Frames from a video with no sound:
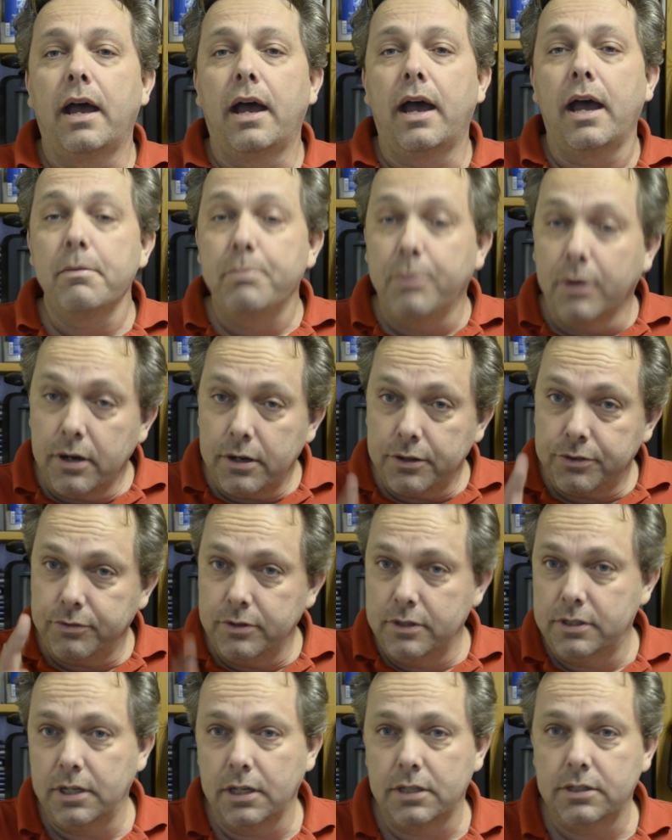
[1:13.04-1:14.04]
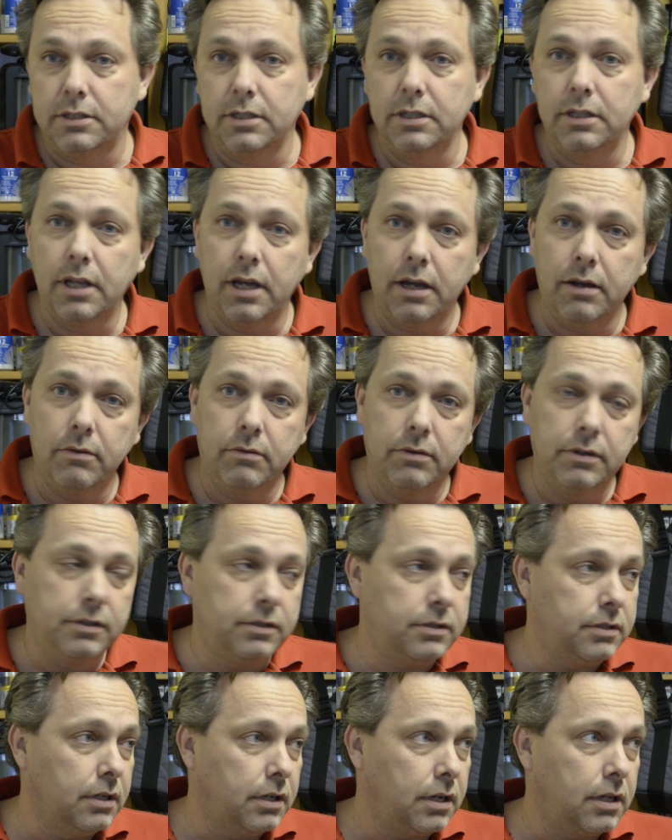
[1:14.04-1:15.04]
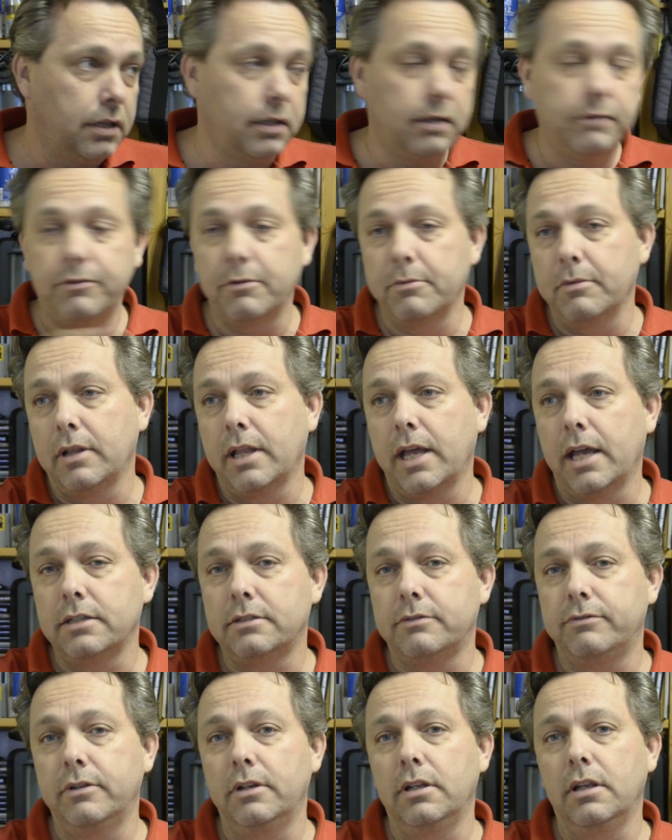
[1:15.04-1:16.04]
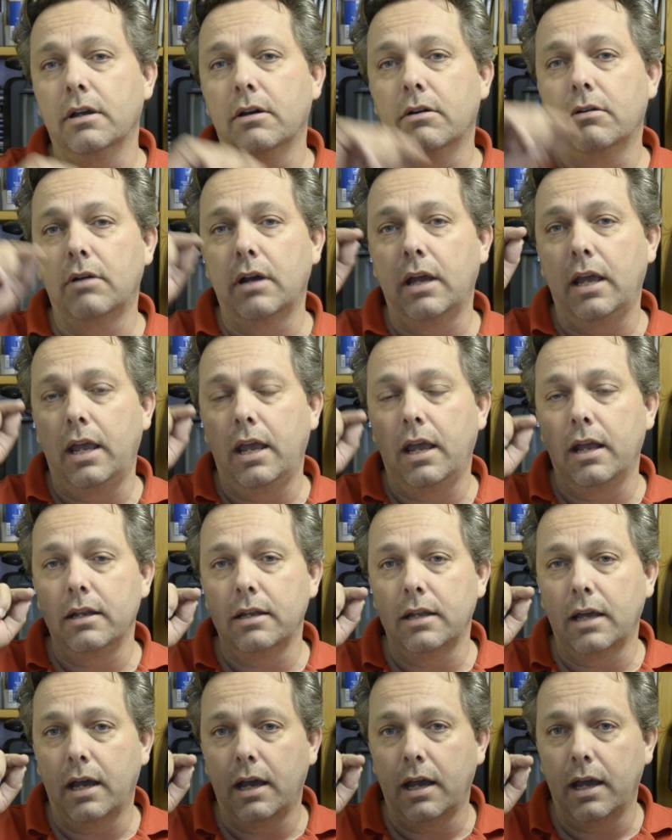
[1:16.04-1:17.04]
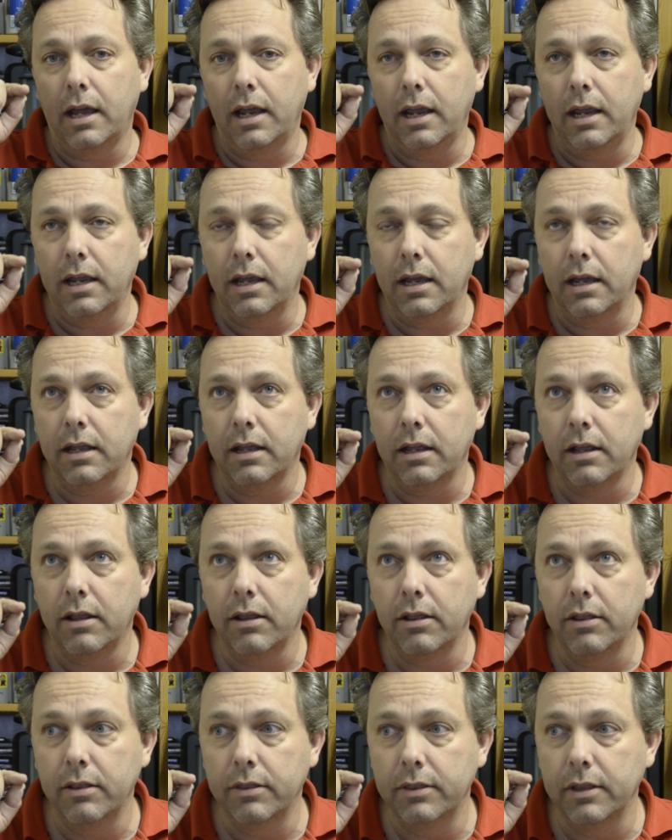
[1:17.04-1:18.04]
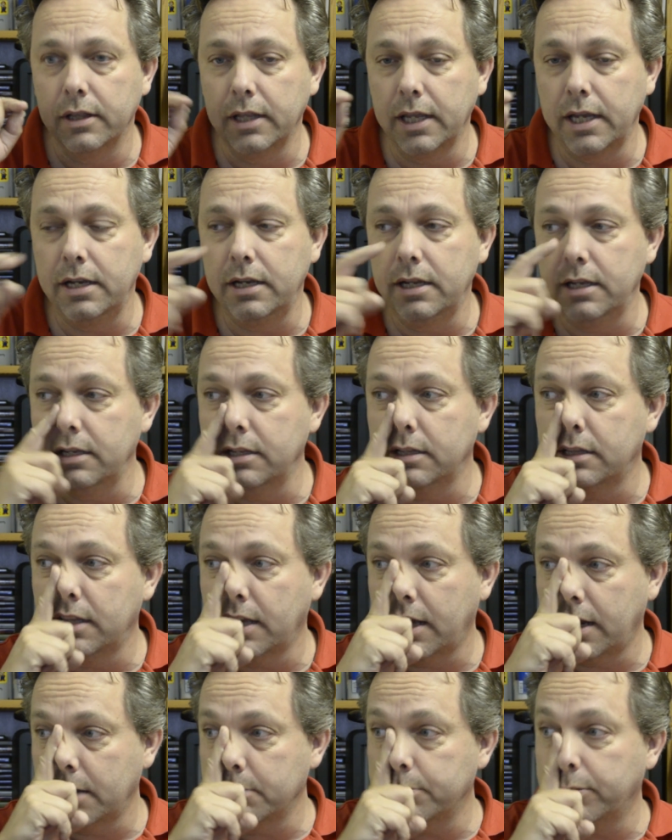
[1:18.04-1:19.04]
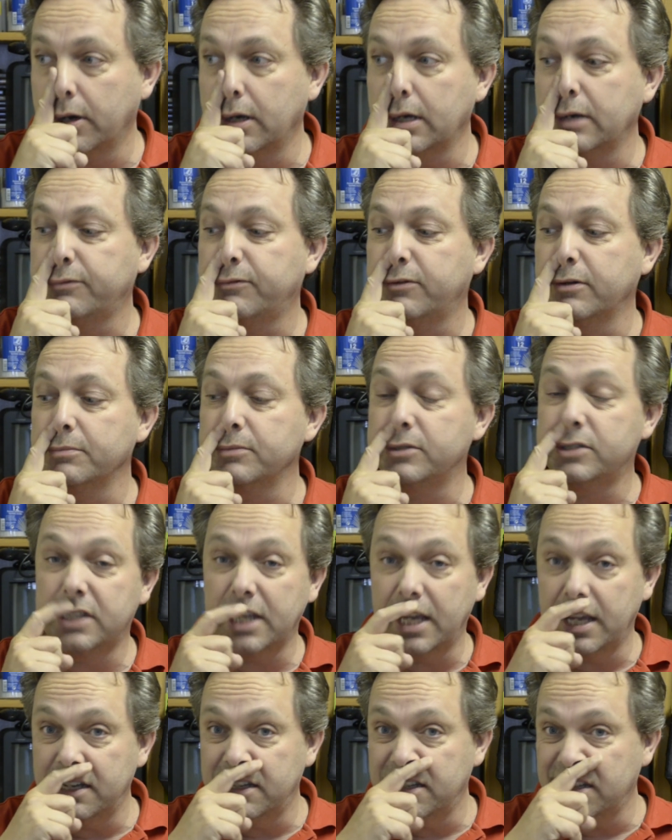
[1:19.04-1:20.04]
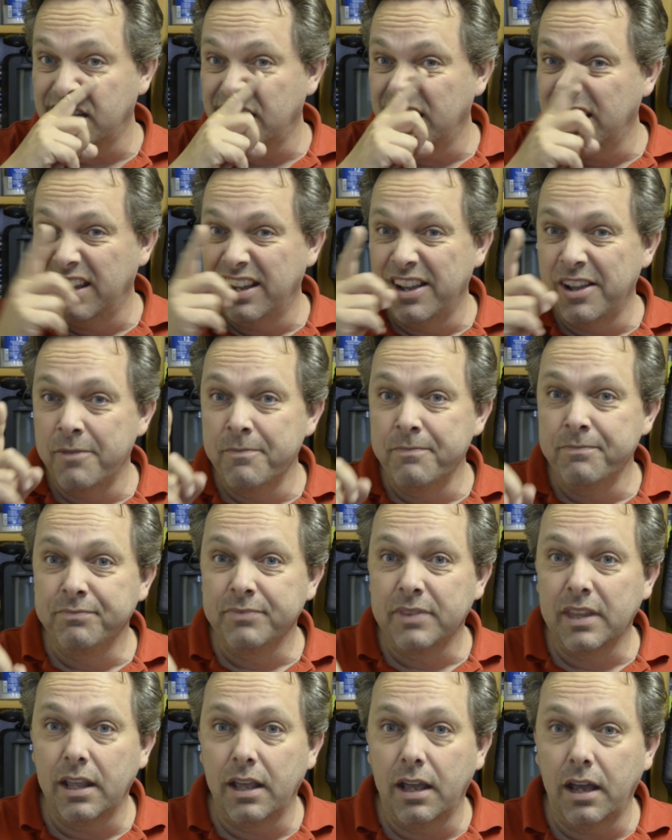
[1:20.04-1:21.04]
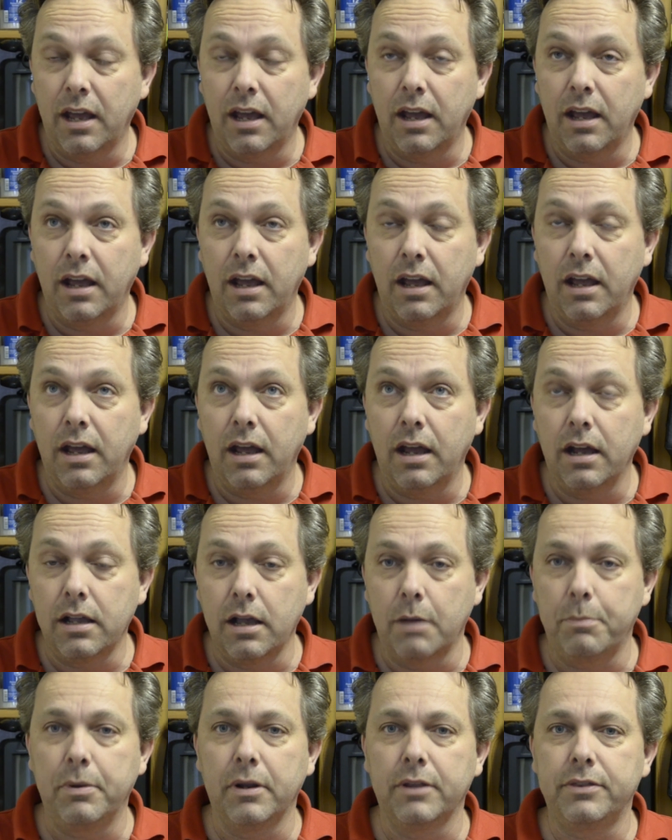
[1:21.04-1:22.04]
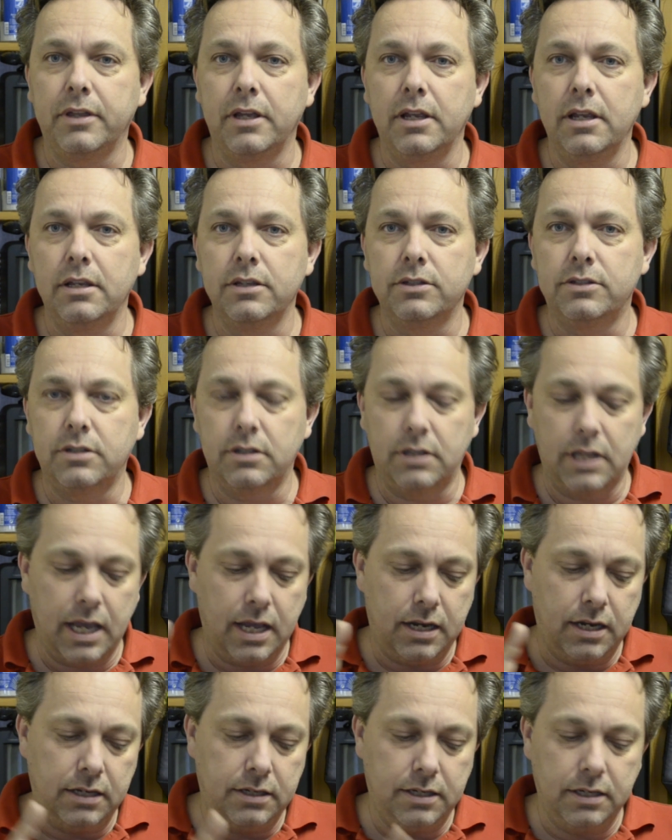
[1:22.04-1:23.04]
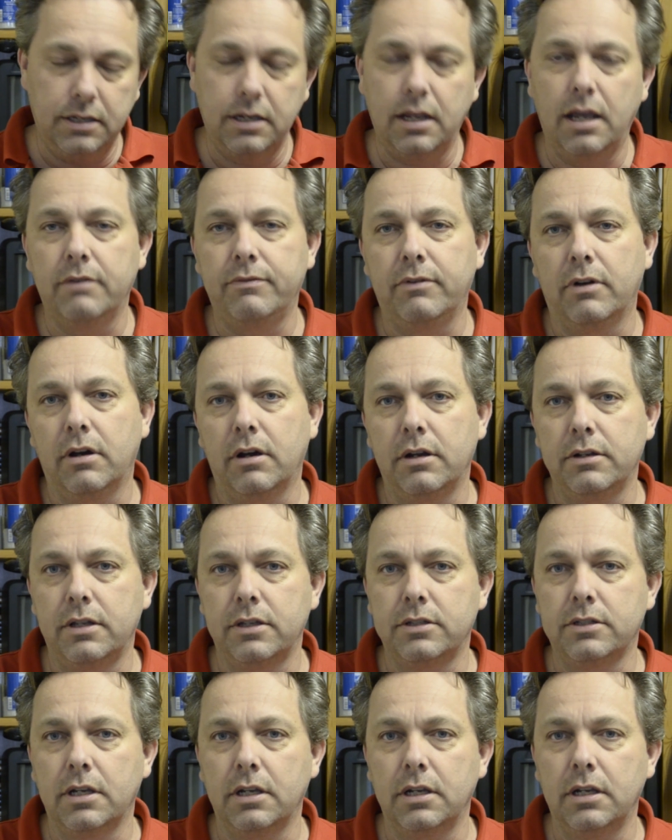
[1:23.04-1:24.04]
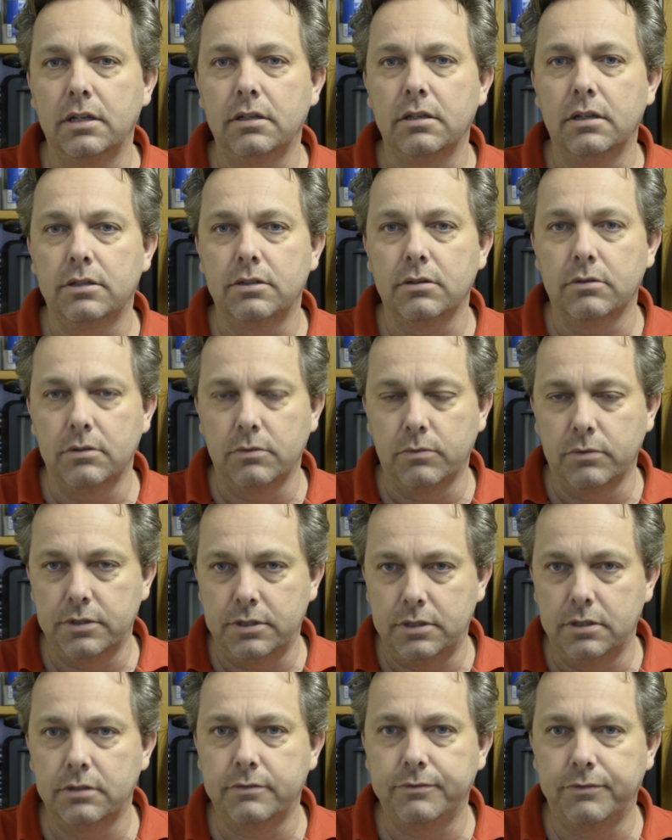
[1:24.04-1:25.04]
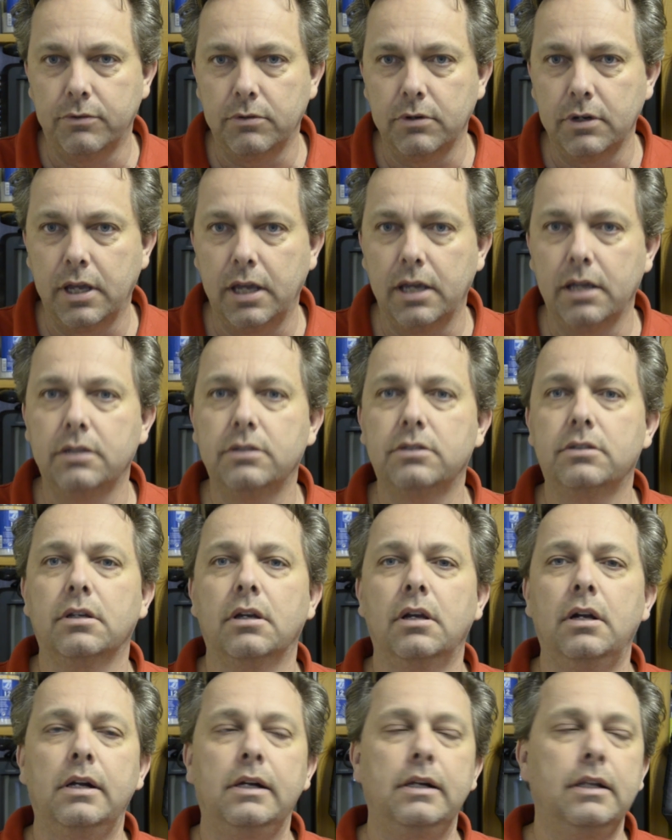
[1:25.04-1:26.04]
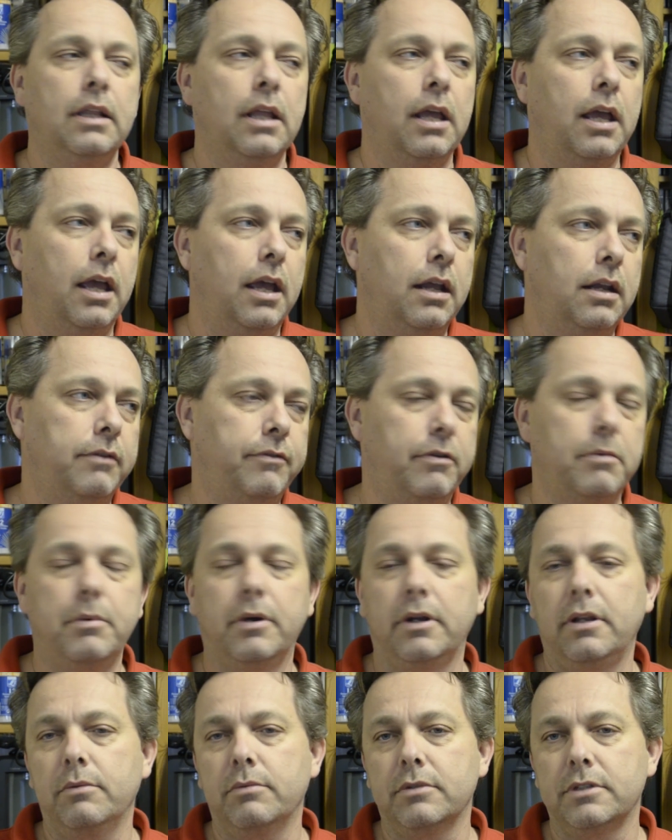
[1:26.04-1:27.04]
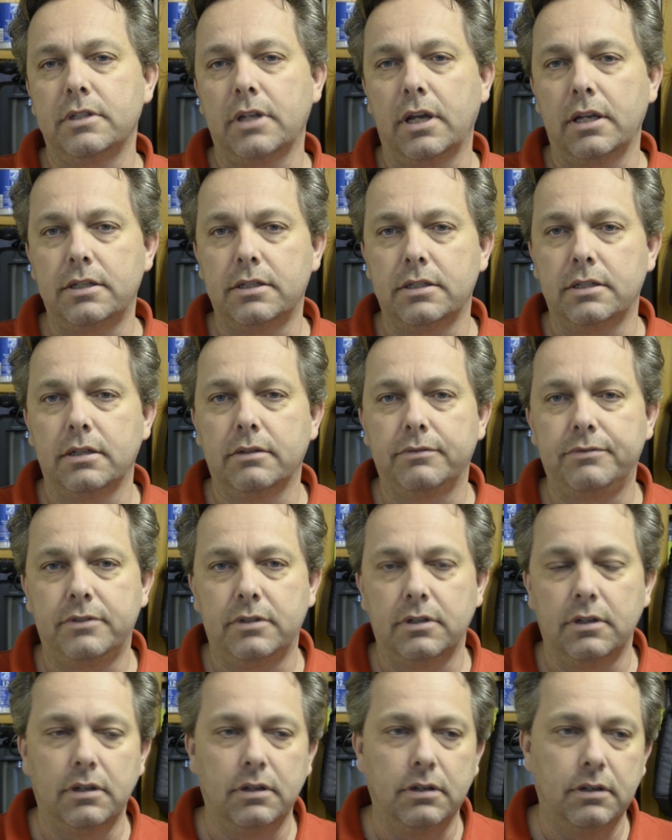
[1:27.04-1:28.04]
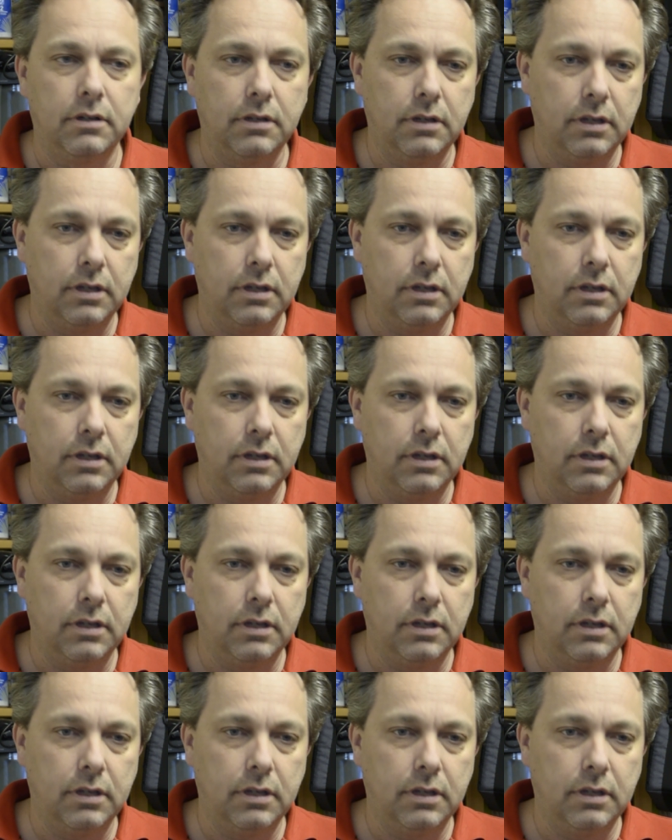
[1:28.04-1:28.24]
I bought a 360, that was clear from the last video, and the lady that I bought it from said a couple of things, that it didn't have a hard disk in it, so it was just 4 gigs, and everybody was nice enough to